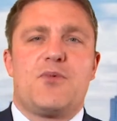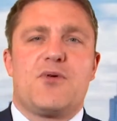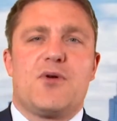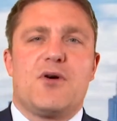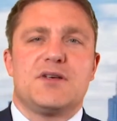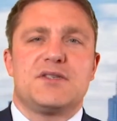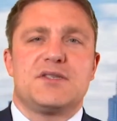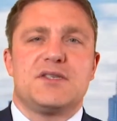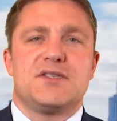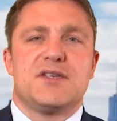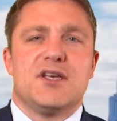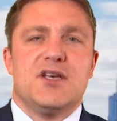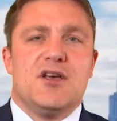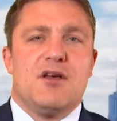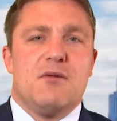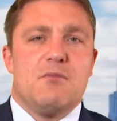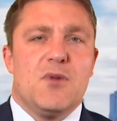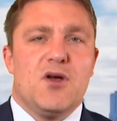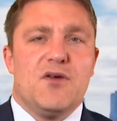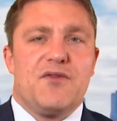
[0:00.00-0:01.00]
prices
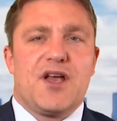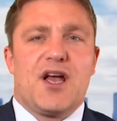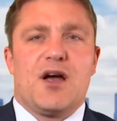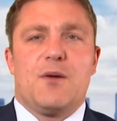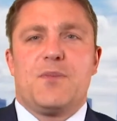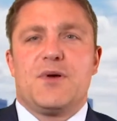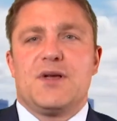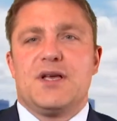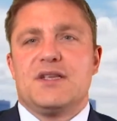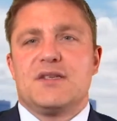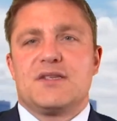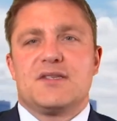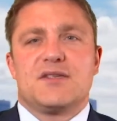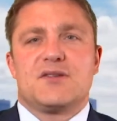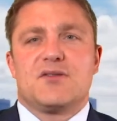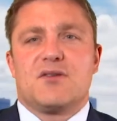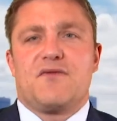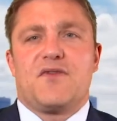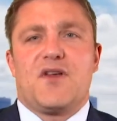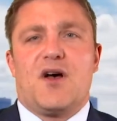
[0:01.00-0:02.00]
moving up into
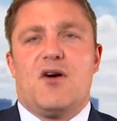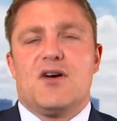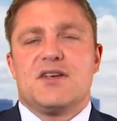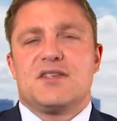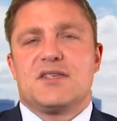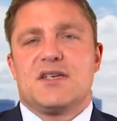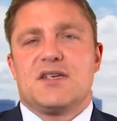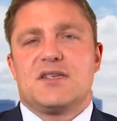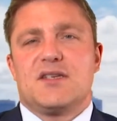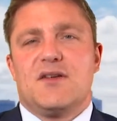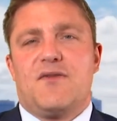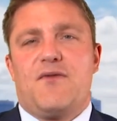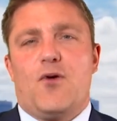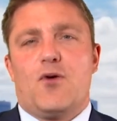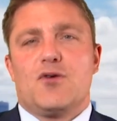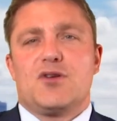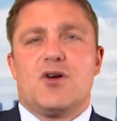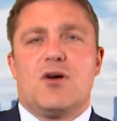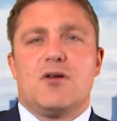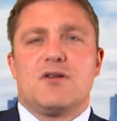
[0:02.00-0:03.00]
sort of the high
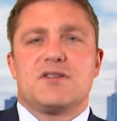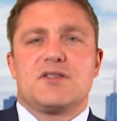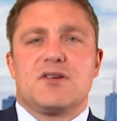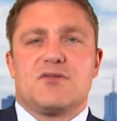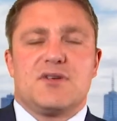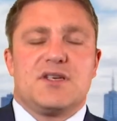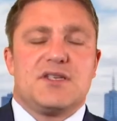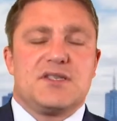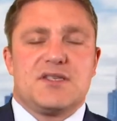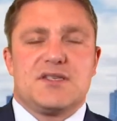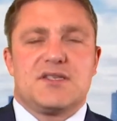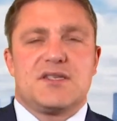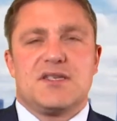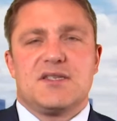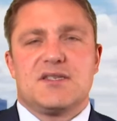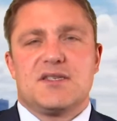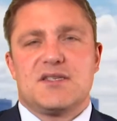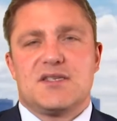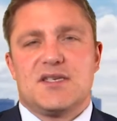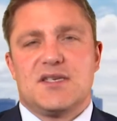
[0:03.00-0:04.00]
$64 or into,
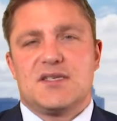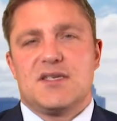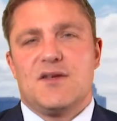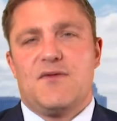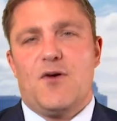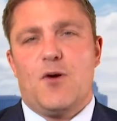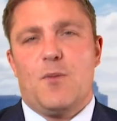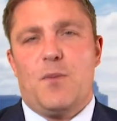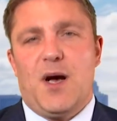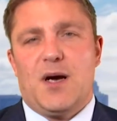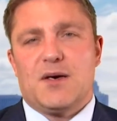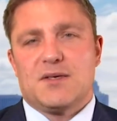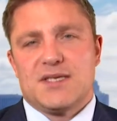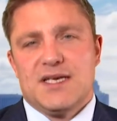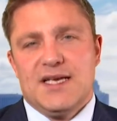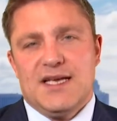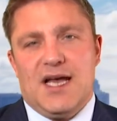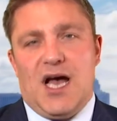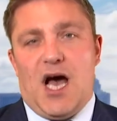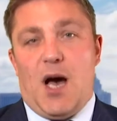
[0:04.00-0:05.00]
into 64 bucks,
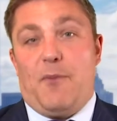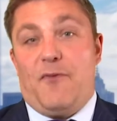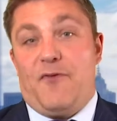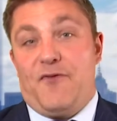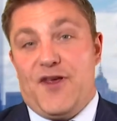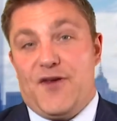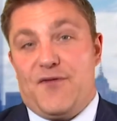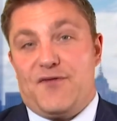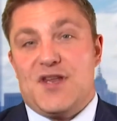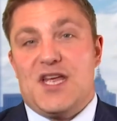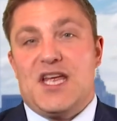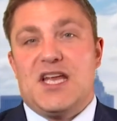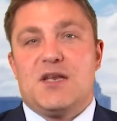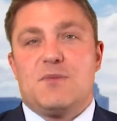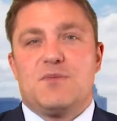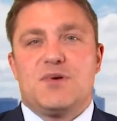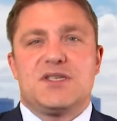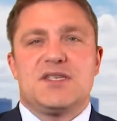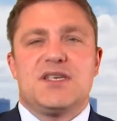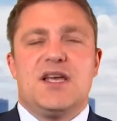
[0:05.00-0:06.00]
up
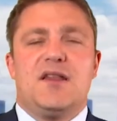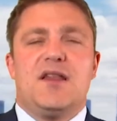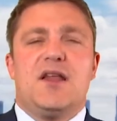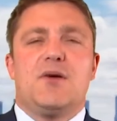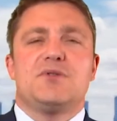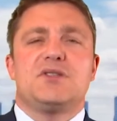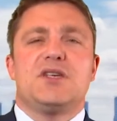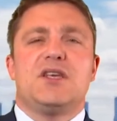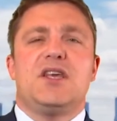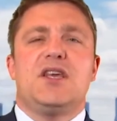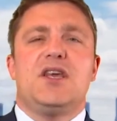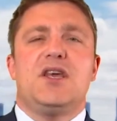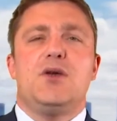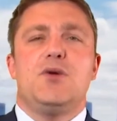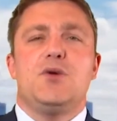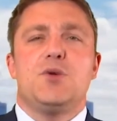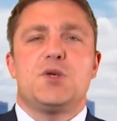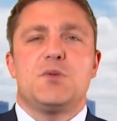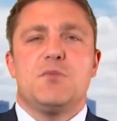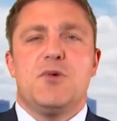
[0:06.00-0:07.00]
15%. That was a
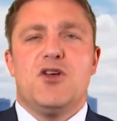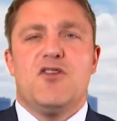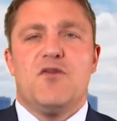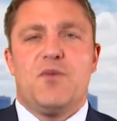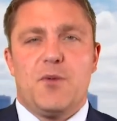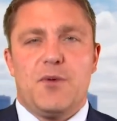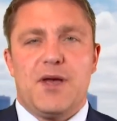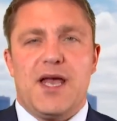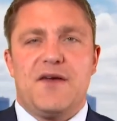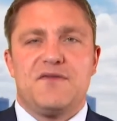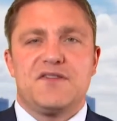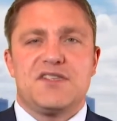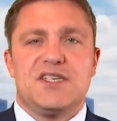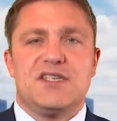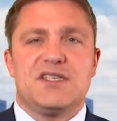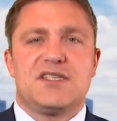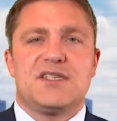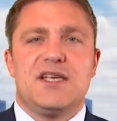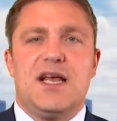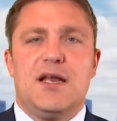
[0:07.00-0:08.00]
huge move, but we have
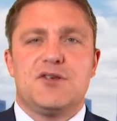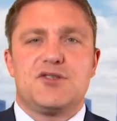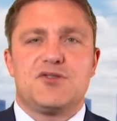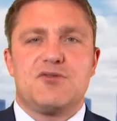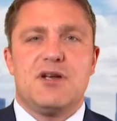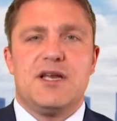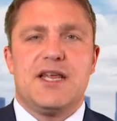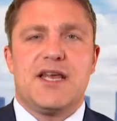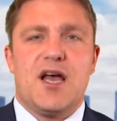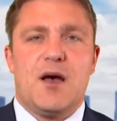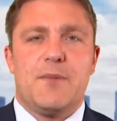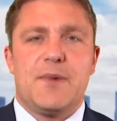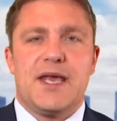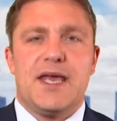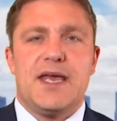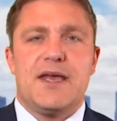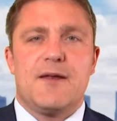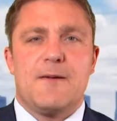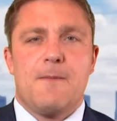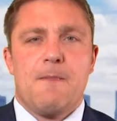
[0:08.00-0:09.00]
seen sellers really coming
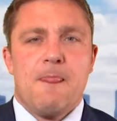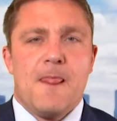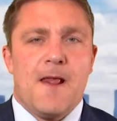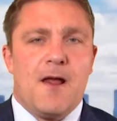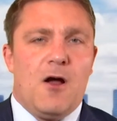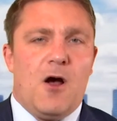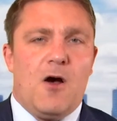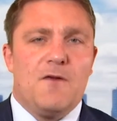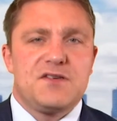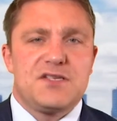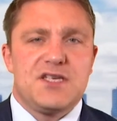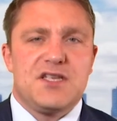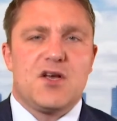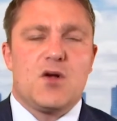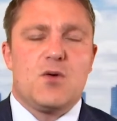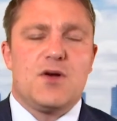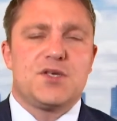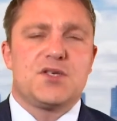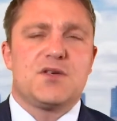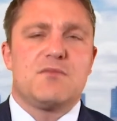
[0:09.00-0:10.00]
in. Obviously, the
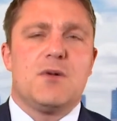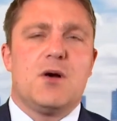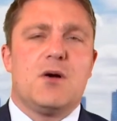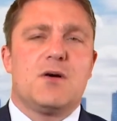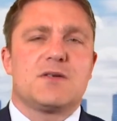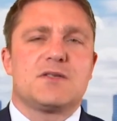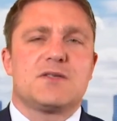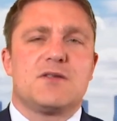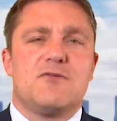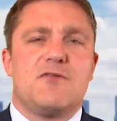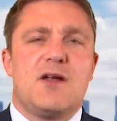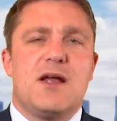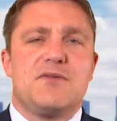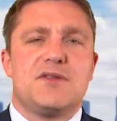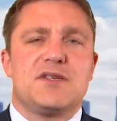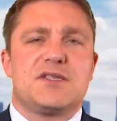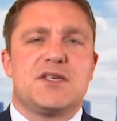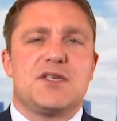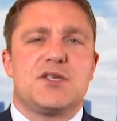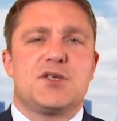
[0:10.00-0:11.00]
question marks around
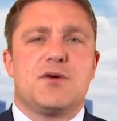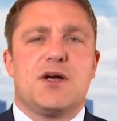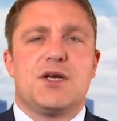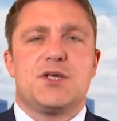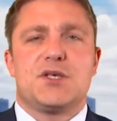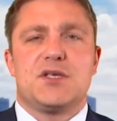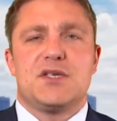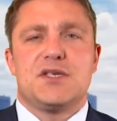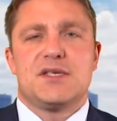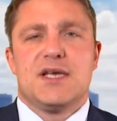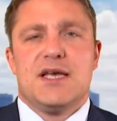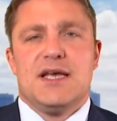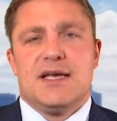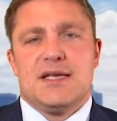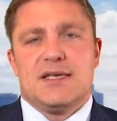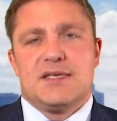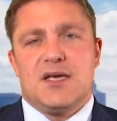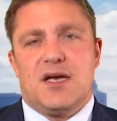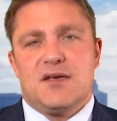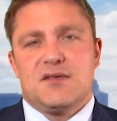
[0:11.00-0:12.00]
this situation is
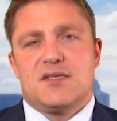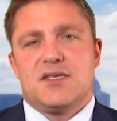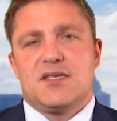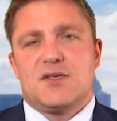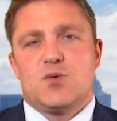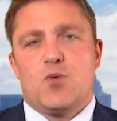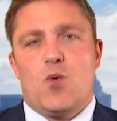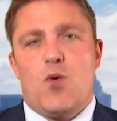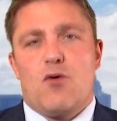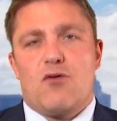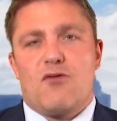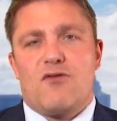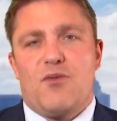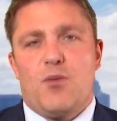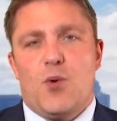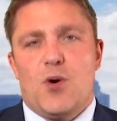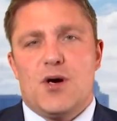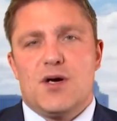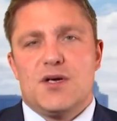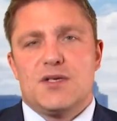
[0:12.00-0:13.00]
does this war of
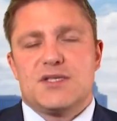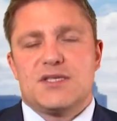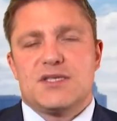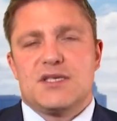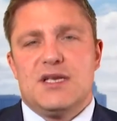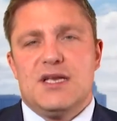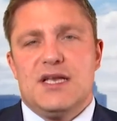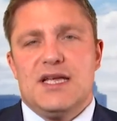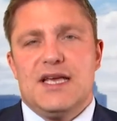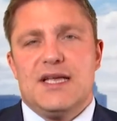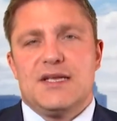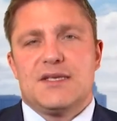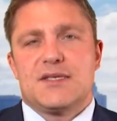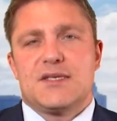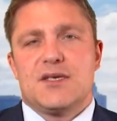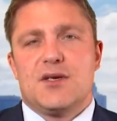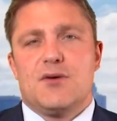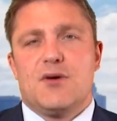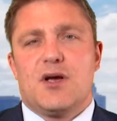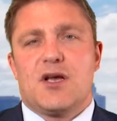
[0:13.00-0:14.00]
words lead
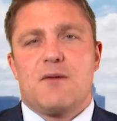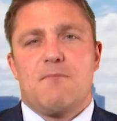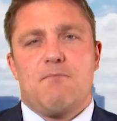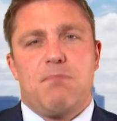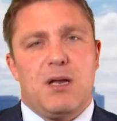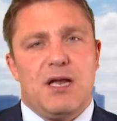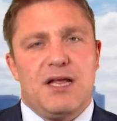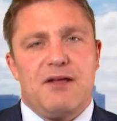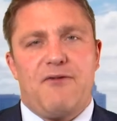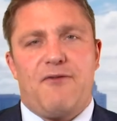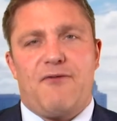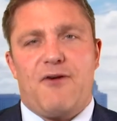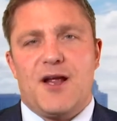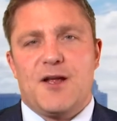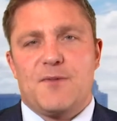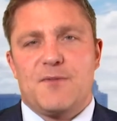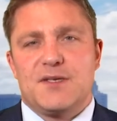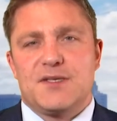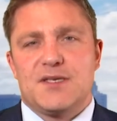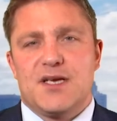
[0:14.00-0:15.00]
to a complete
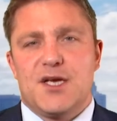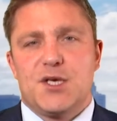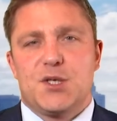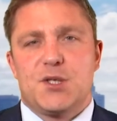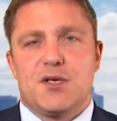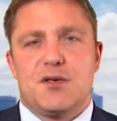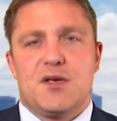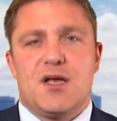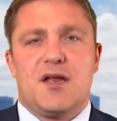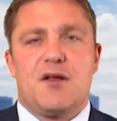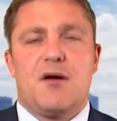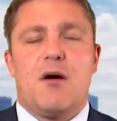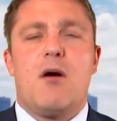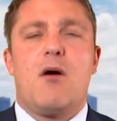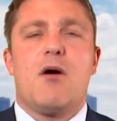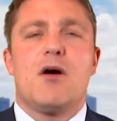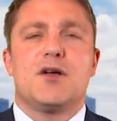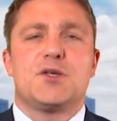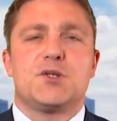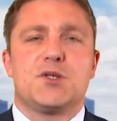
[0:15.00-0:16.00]
fragmentation and a
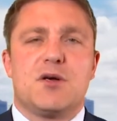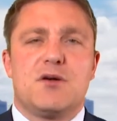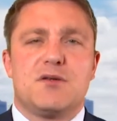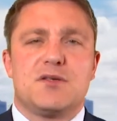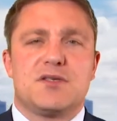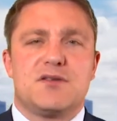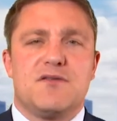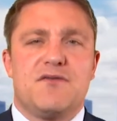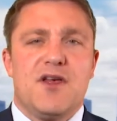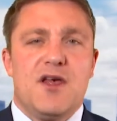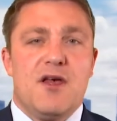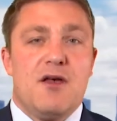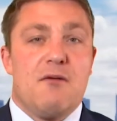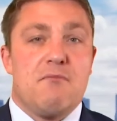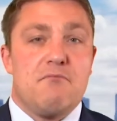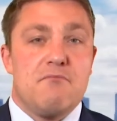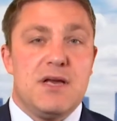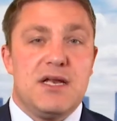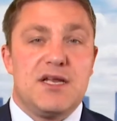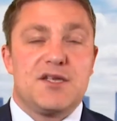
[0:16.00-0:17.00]
higher chance of
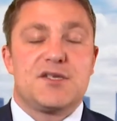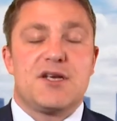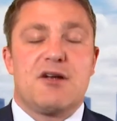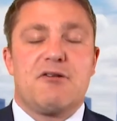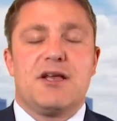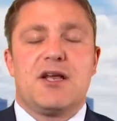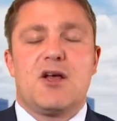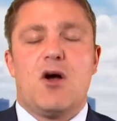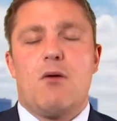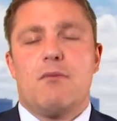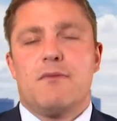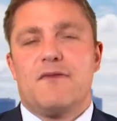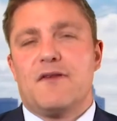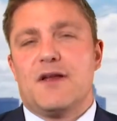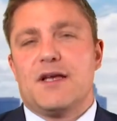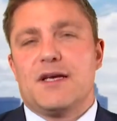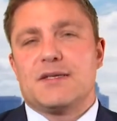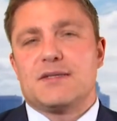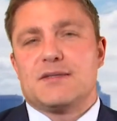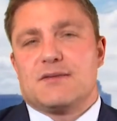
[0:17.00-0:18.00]
military
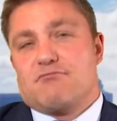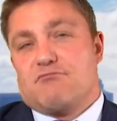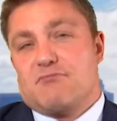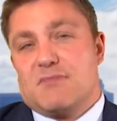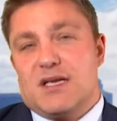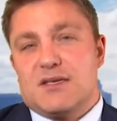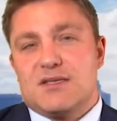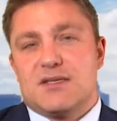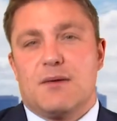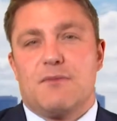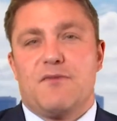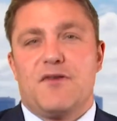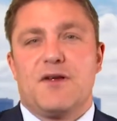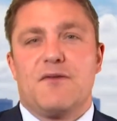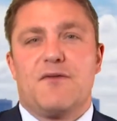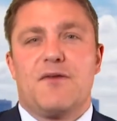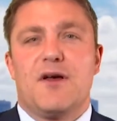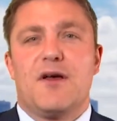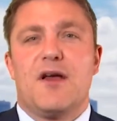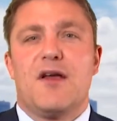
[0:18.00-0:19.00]
conflict. That's something
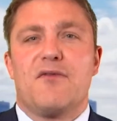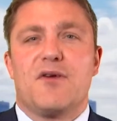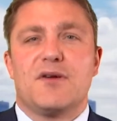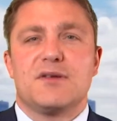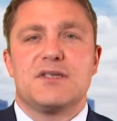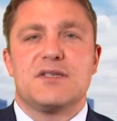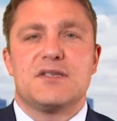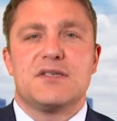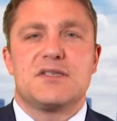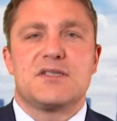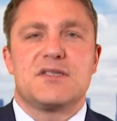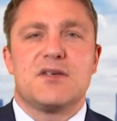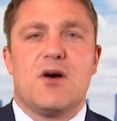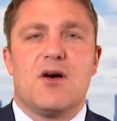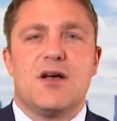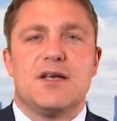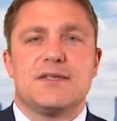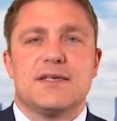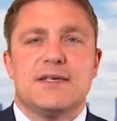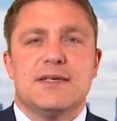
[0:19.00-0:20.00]
for everyone to
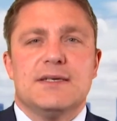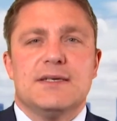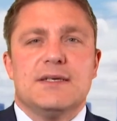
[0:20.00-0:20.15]
decide.